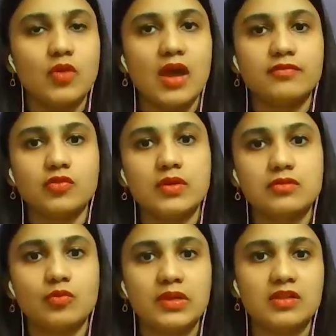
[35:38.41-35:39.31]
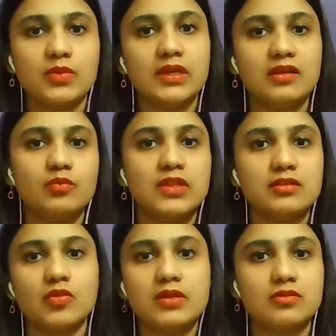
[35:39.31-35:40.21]
if you have so and so placement, it
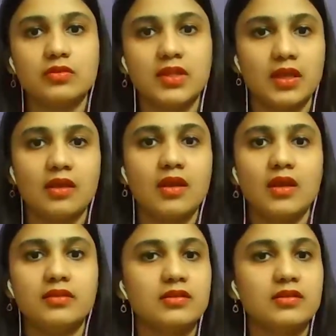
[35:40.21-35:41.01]
means so and so thing.